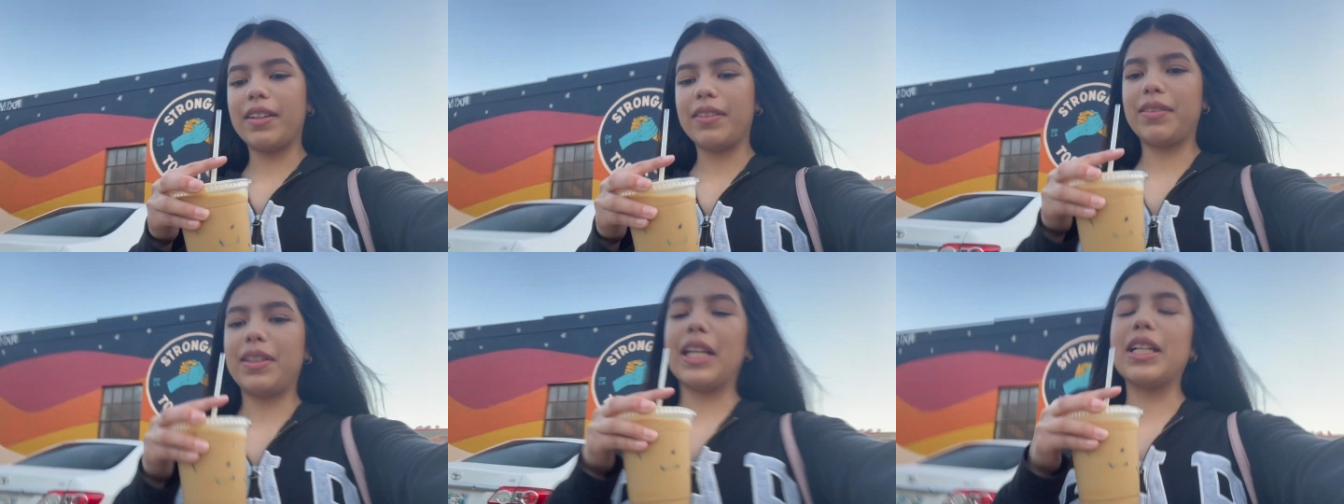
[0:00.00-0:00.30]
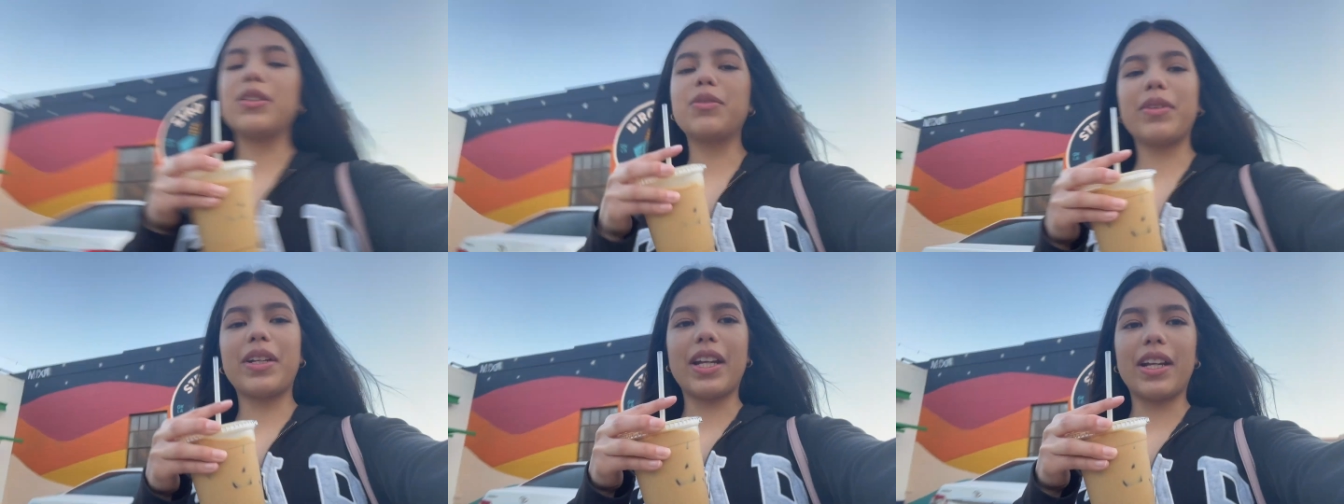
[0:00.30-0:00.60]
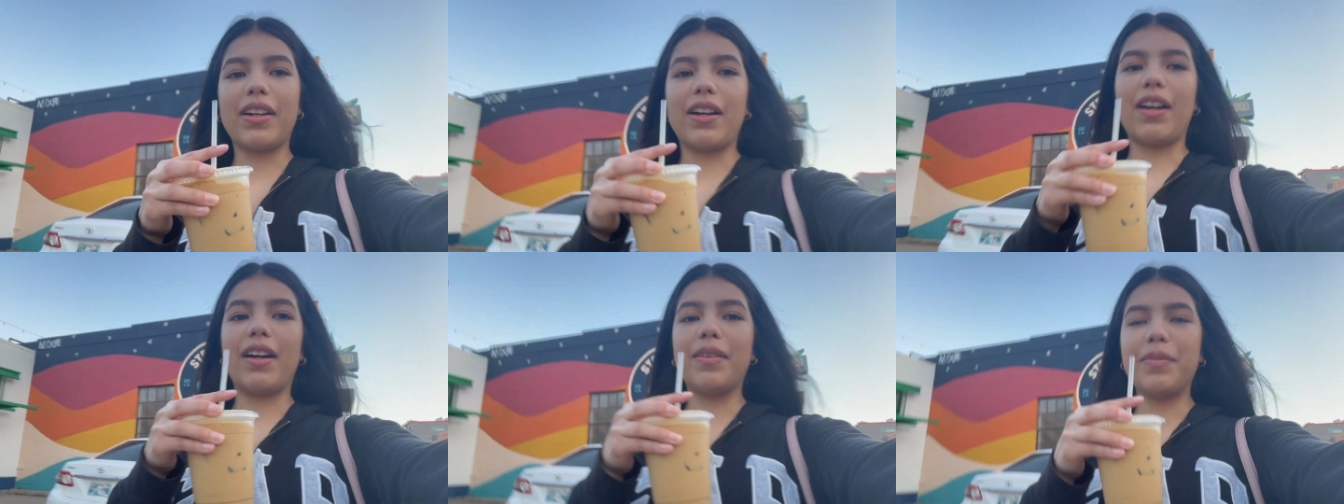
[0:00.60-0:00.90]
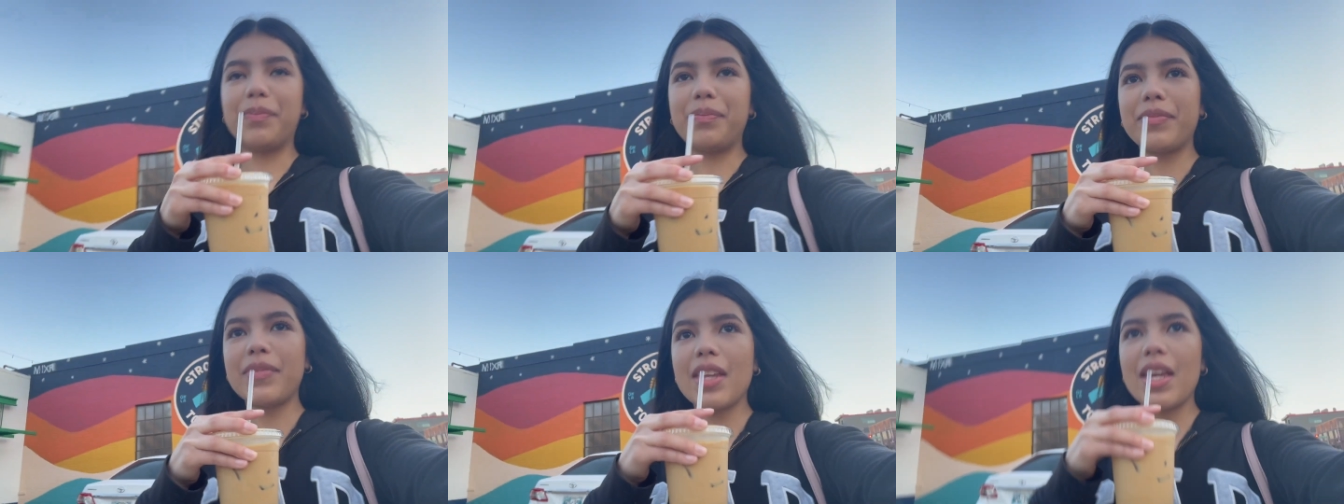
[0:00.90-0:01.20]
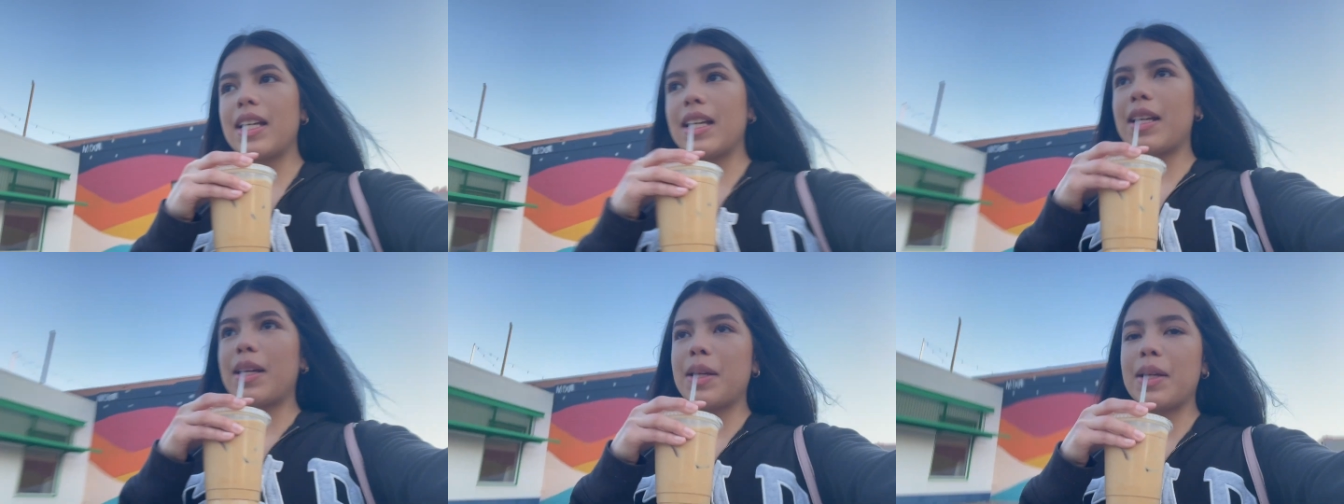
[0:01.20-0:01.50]
That's what I got.
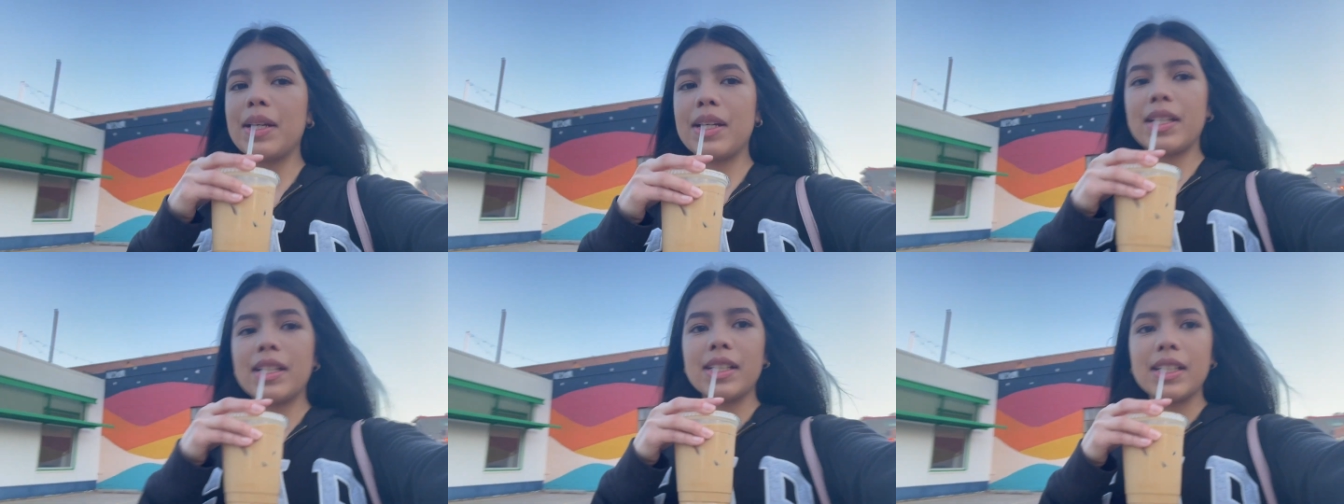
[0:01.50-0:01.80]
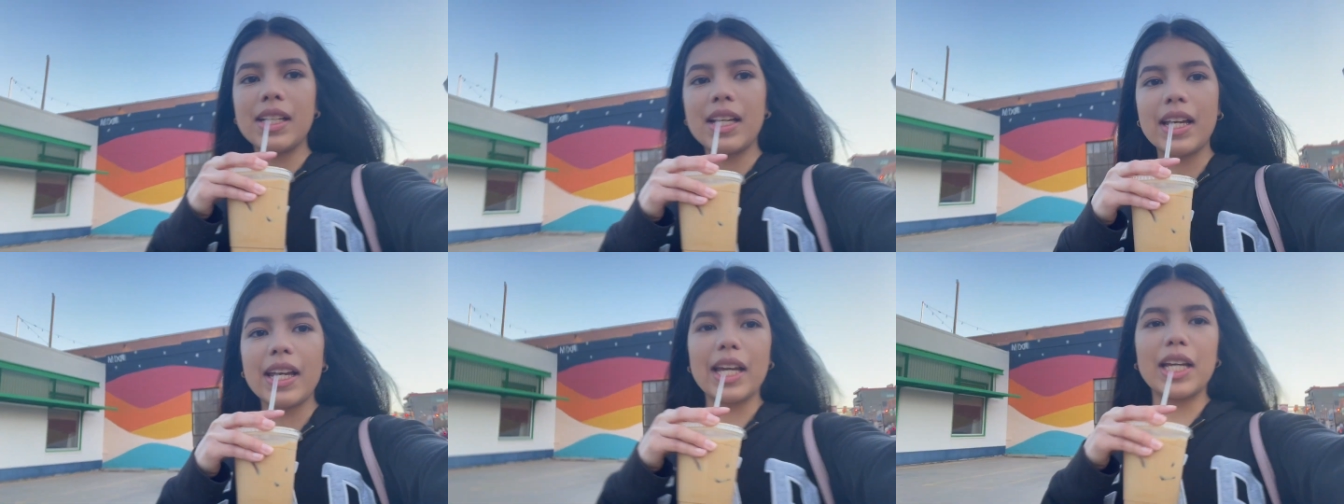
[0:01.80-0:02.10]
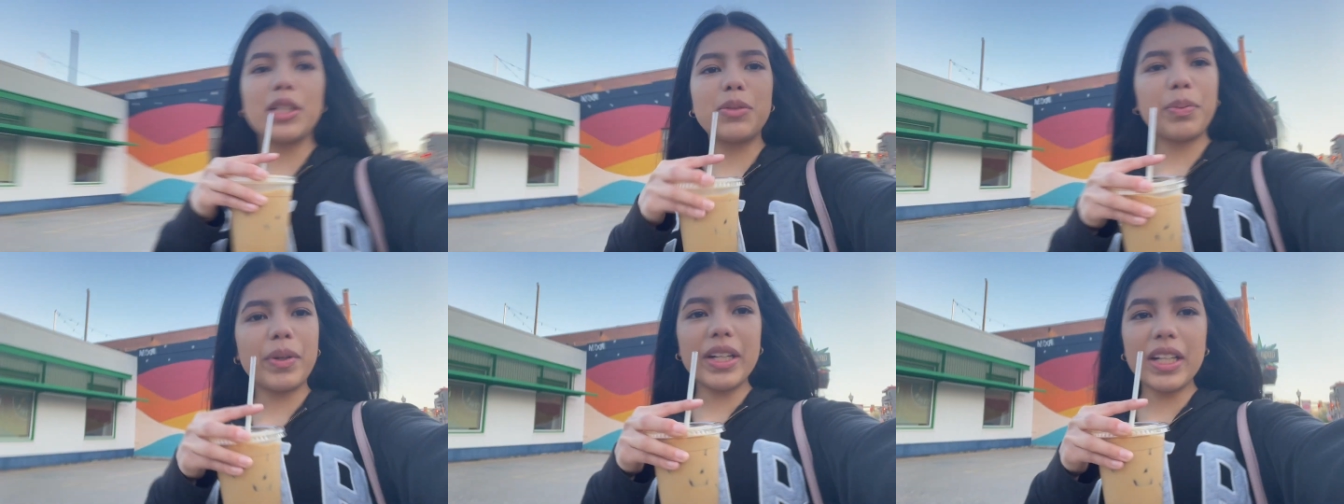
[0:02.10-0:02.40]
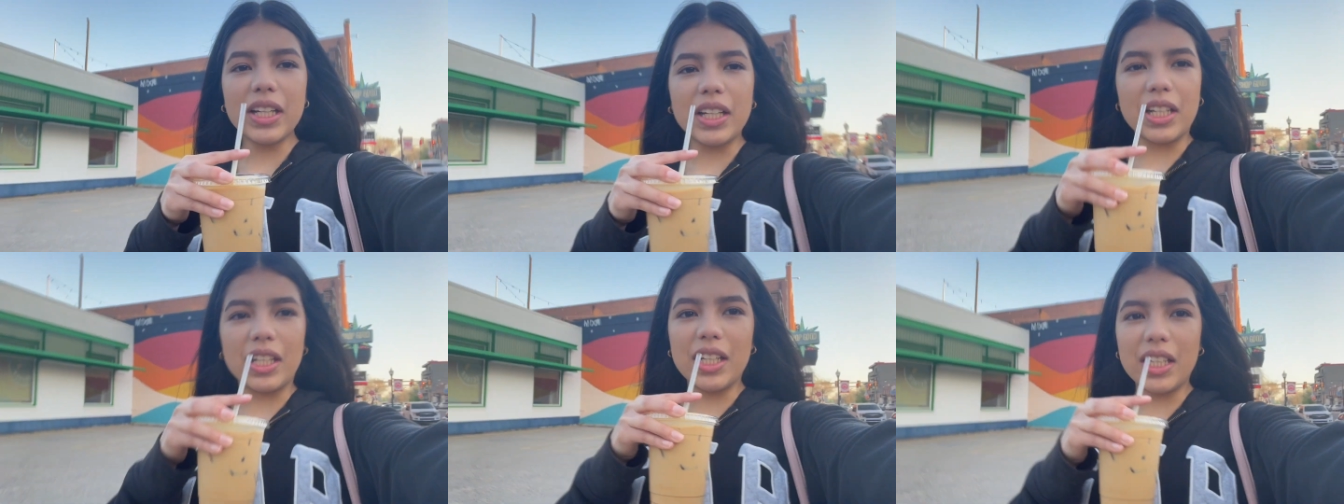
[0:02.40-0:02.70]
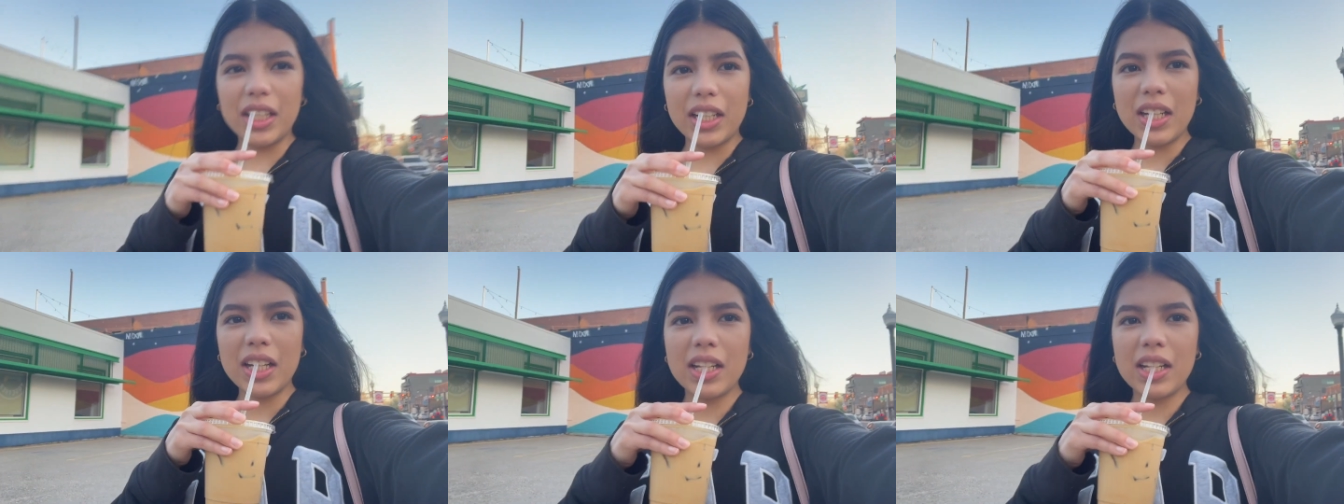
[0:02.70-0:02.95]
It's pretty good.